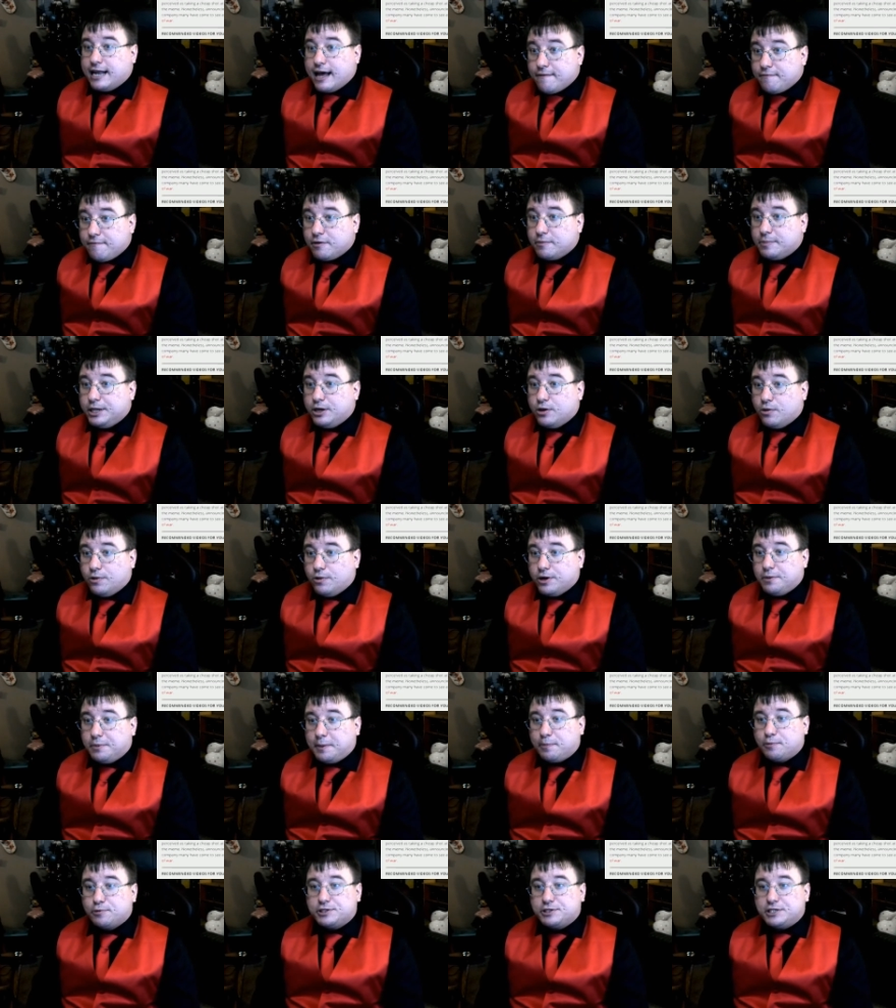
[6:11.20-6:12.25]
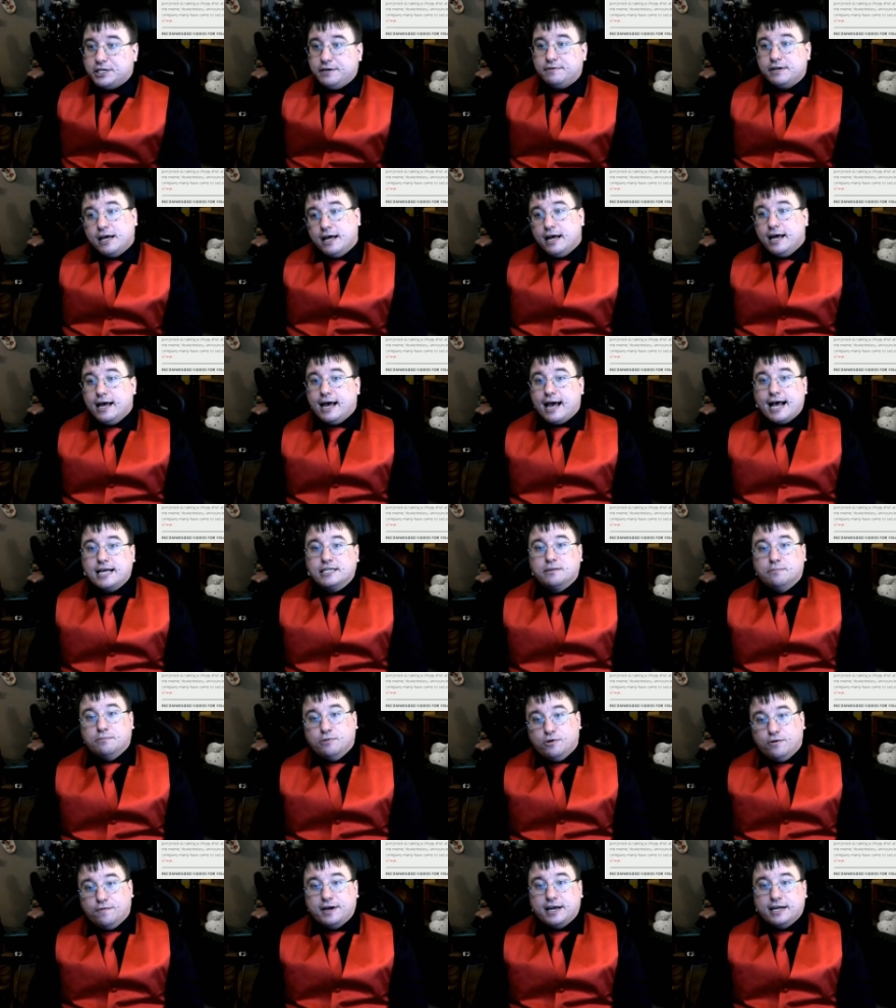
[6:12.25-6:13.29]
inevitably going to be perceived
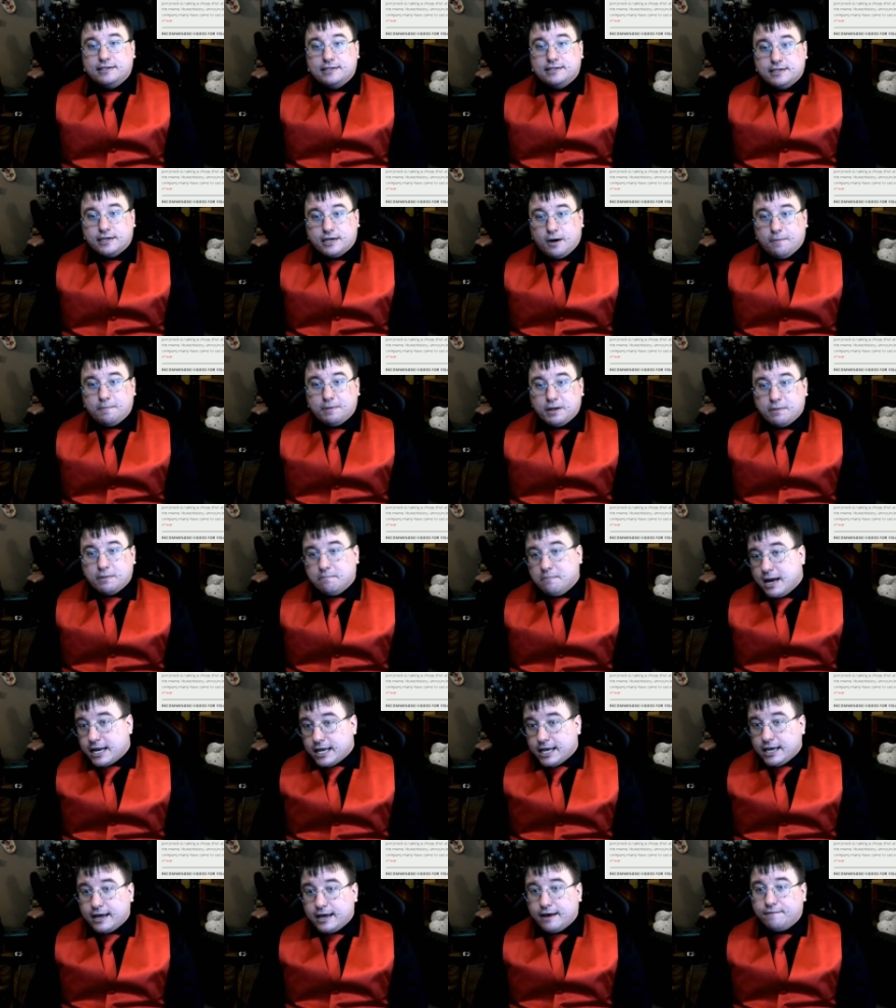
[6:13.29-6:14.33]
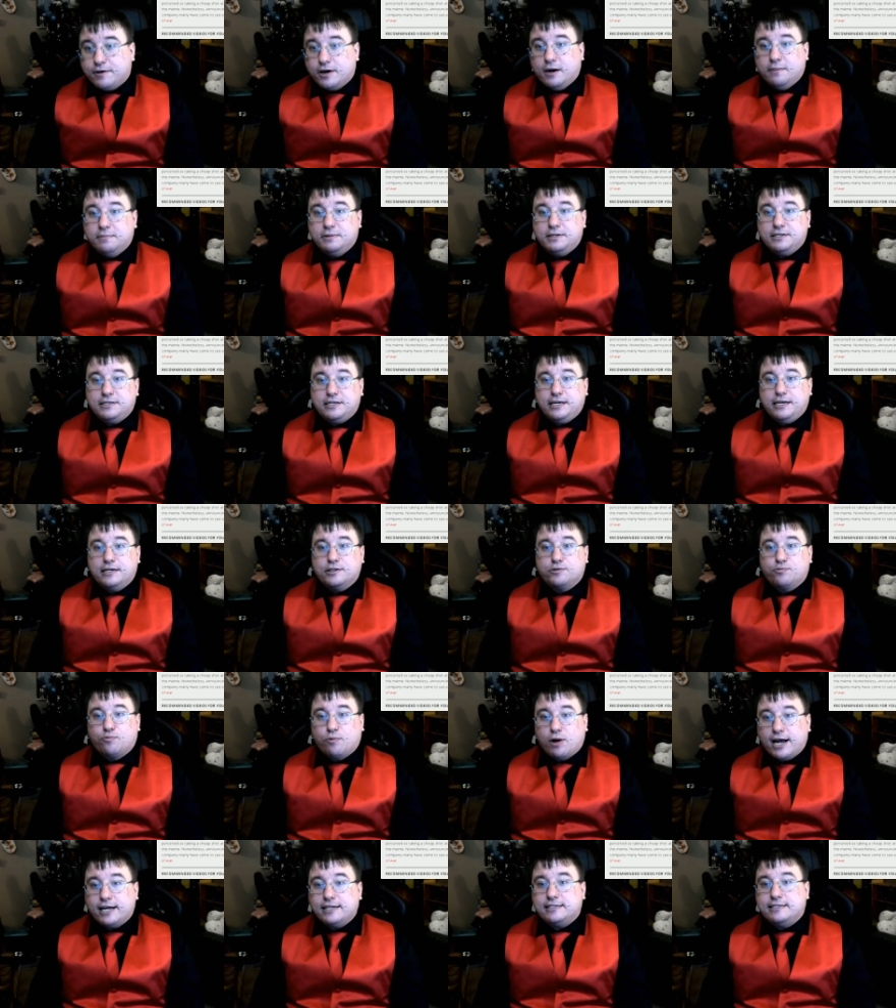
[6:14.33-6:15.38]
as a move against a company many have come to see
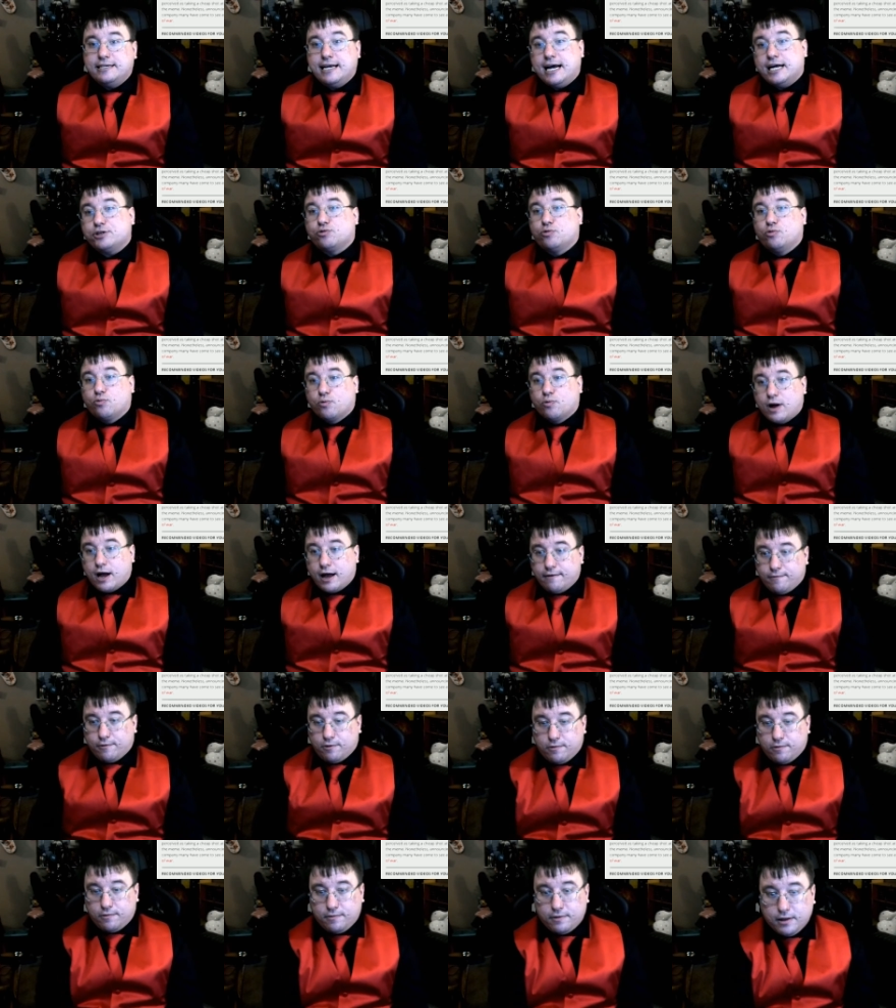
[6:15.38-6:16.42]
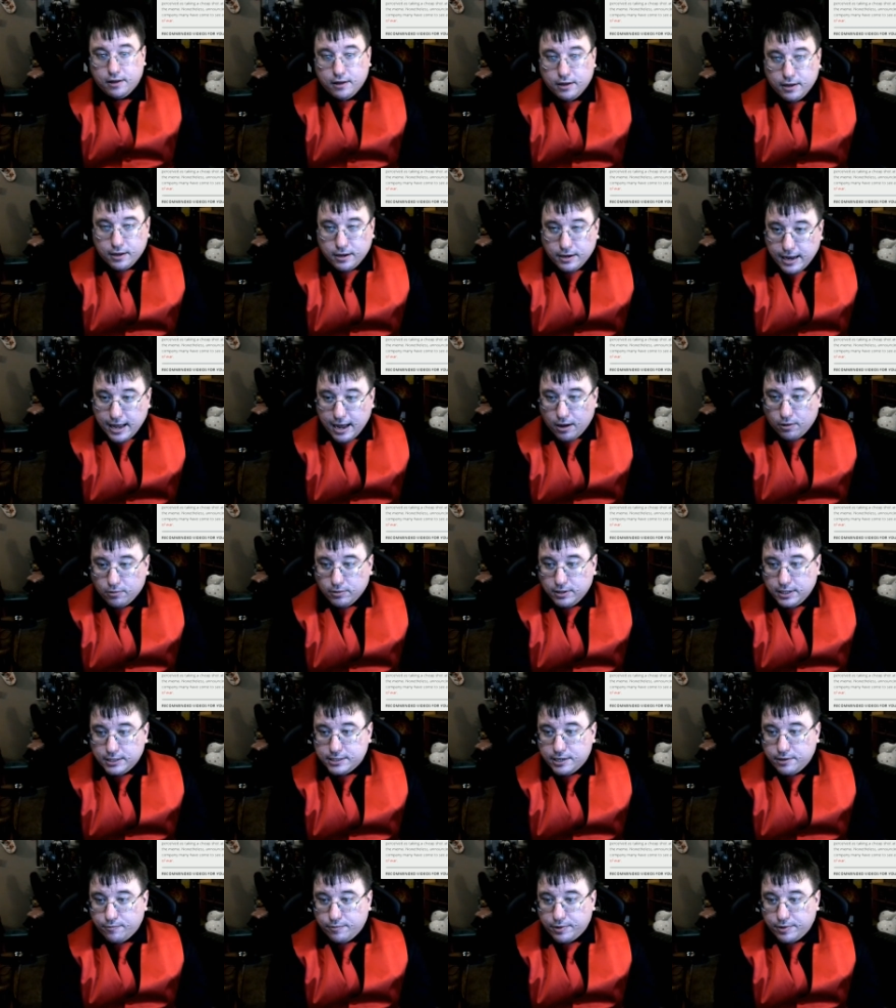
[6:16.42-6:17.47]
as Riot's natural rival. Now,
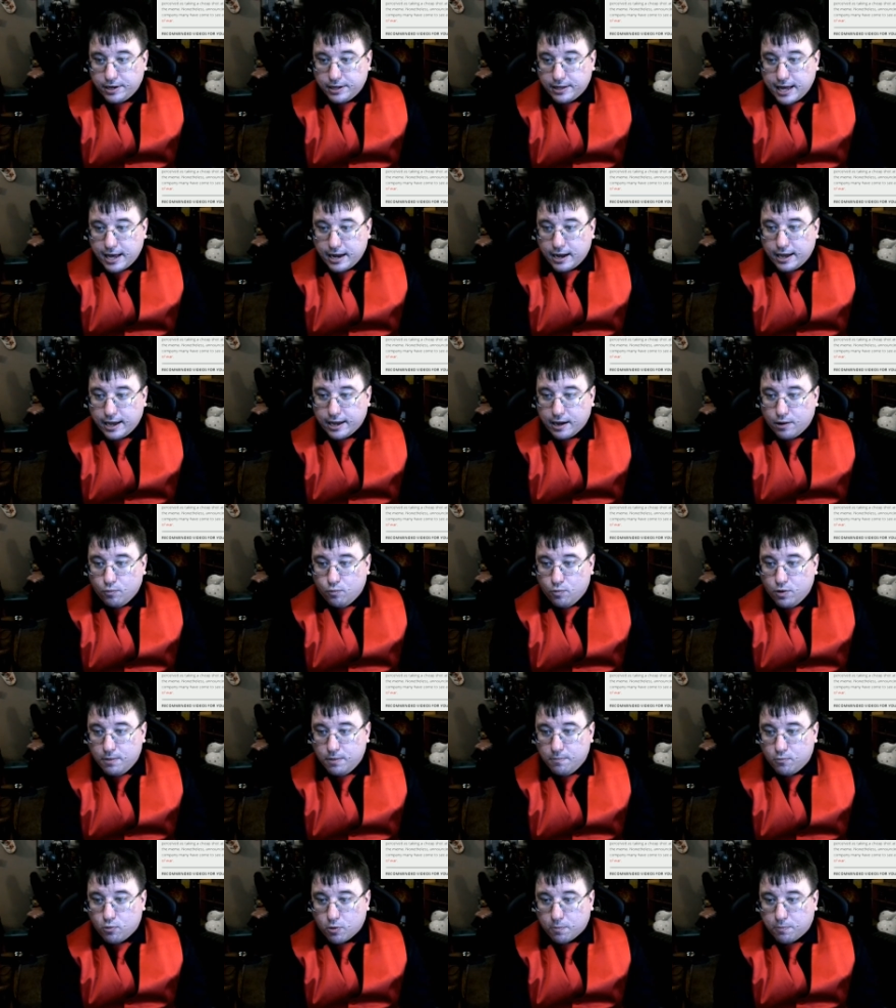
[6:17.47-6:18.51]
let's get rid of that. I got one